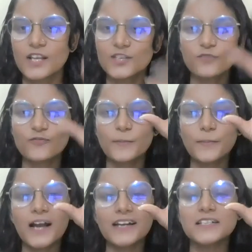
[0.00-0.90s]
So
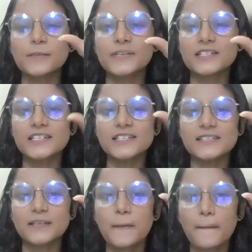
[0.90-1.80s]
Flipkart is a
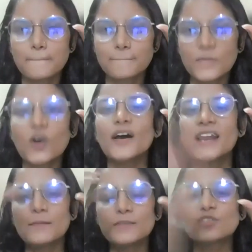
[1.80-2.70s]
business or
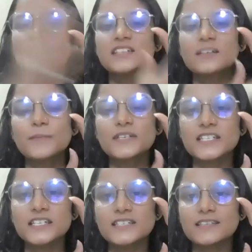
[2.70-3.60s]
Amazon is a
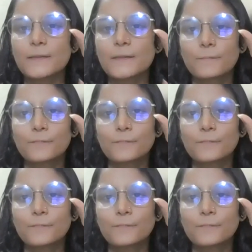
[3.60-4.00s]
business?